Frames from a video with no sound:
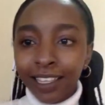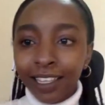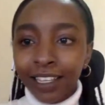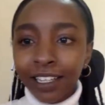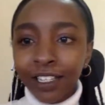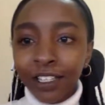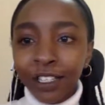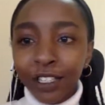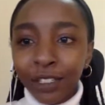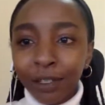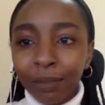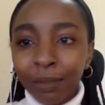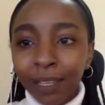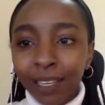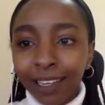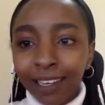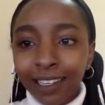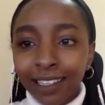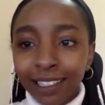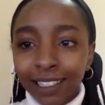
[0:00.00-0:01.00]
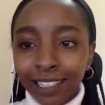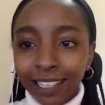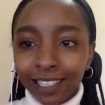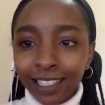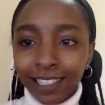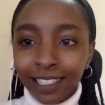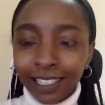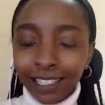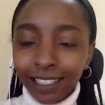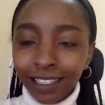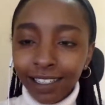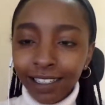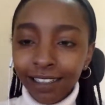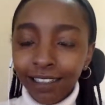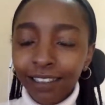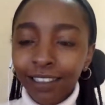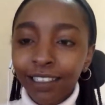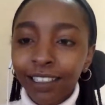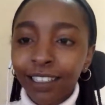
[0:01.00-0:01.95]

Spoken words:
think it should be a necessity.